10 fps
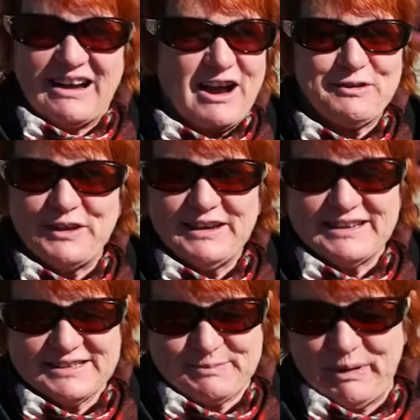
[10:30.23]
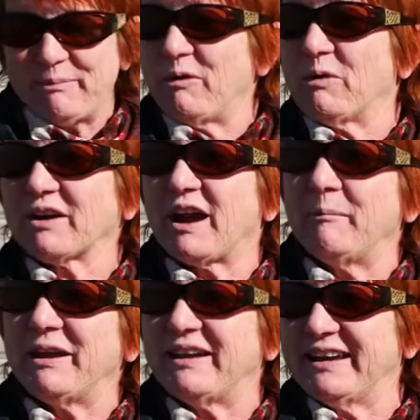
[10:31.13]
I think as people were
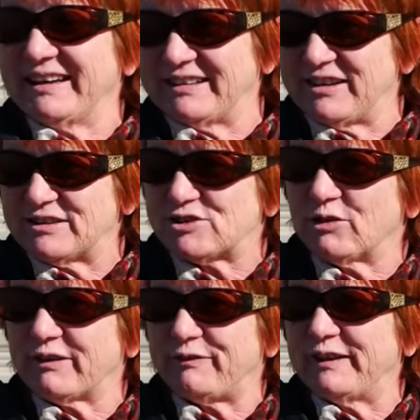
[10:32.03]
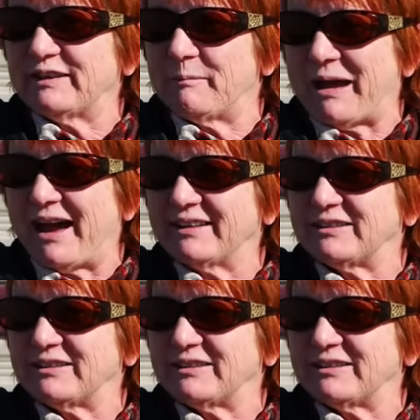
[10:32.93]
coming in and you'd sort of feel them out,